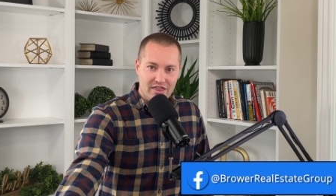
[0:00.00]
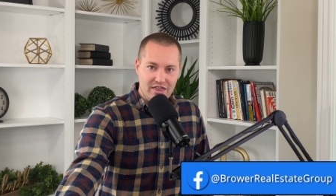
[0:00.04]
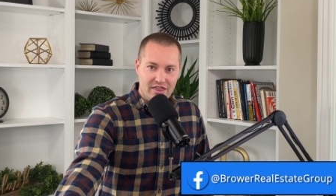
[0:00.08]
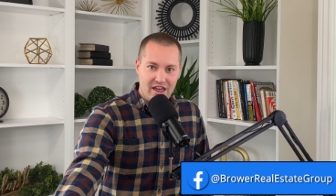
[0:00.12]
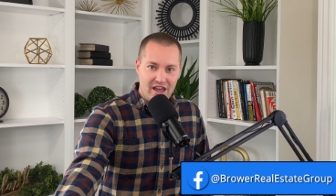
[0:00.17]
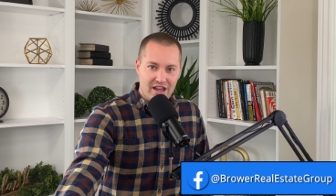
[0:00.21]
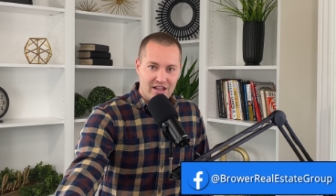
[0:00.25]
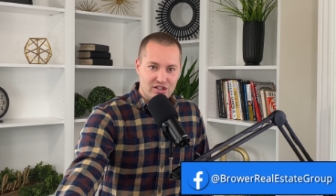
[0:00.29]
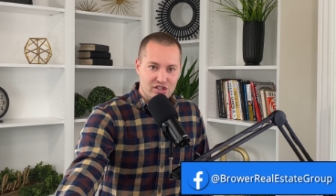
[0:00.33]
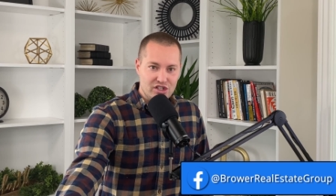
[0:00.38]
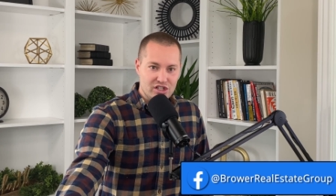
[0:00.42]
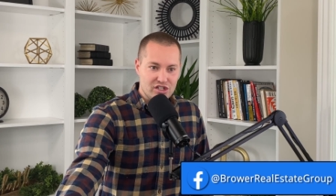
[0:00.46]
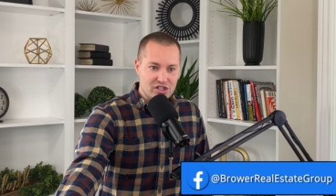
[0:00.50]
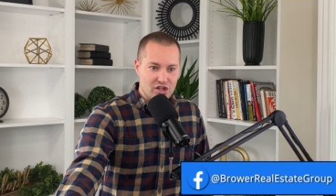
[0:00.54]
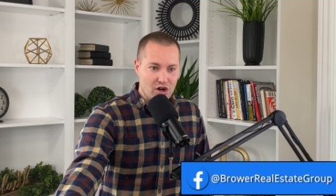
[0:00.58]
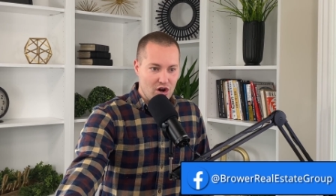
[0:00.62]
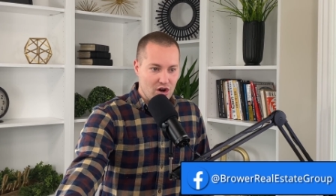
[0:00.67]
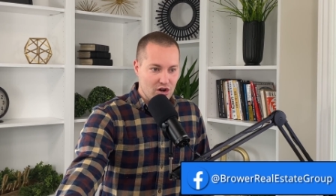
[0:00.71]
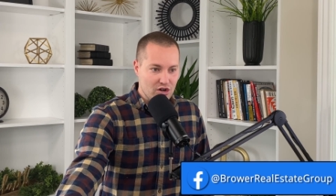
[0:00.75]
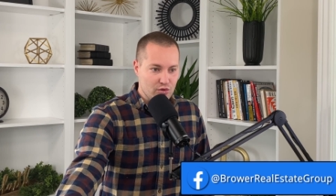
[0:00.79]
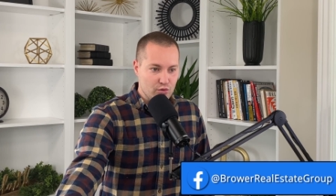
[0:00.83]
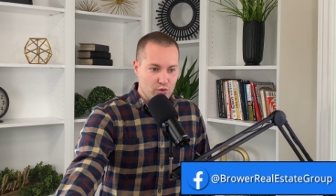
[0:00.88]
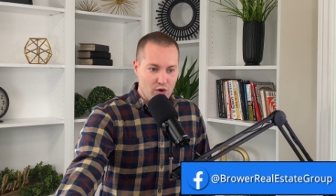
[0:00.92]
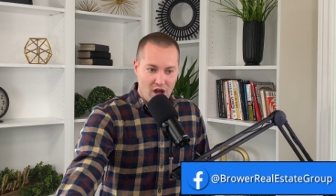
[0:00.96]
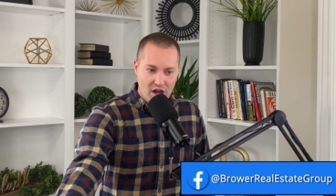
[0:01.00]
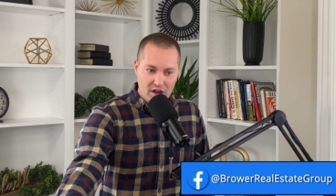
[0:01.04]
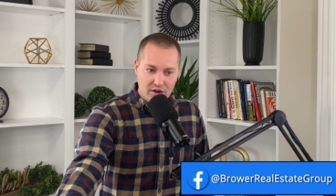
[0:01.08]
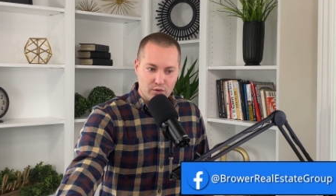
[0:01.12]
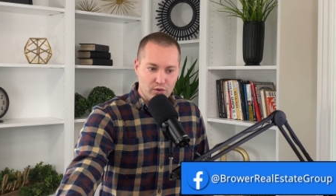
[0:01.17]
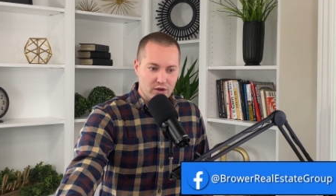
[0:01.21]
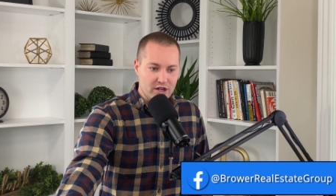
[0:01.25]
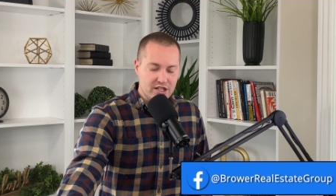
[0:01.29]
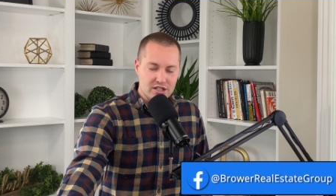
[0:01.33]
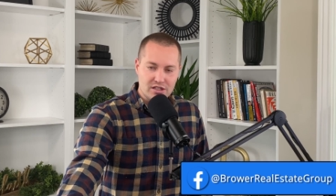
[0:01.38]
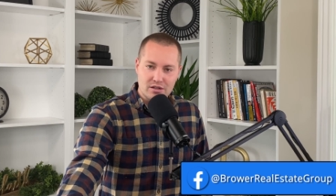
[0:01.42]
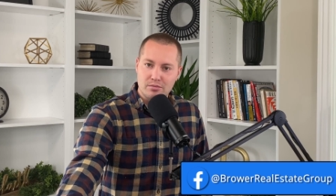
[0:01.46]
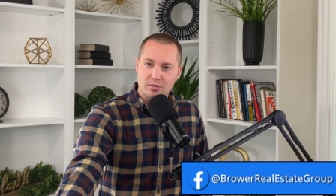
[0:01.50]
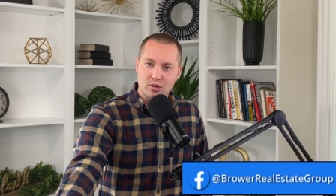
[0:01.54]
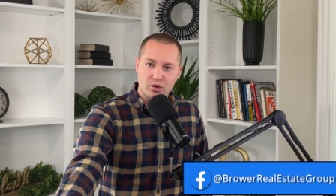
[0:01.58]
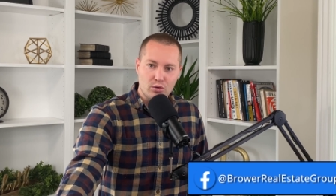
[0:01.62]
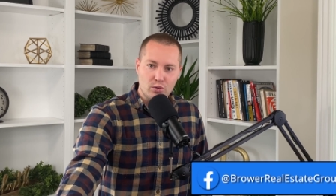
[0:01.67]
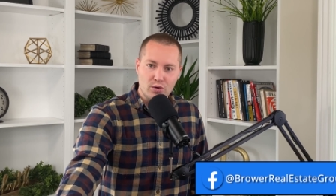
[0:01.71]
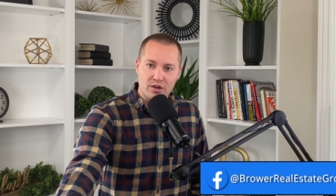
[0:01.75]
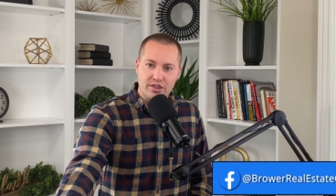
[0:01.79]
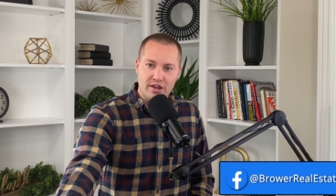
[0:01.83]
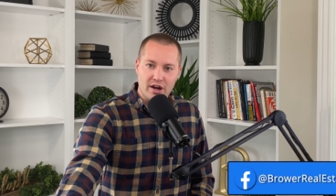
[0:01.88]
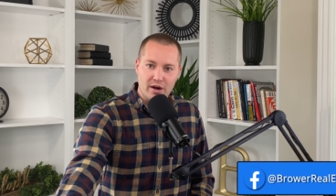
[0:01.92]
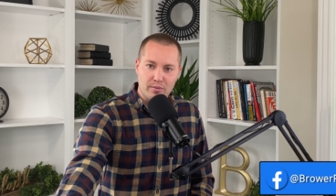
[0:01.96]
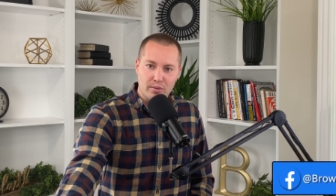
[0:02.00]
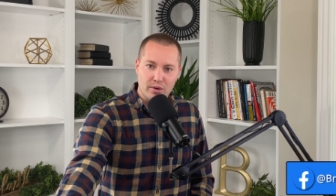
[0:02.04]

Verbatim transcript: They just are unreasonable with their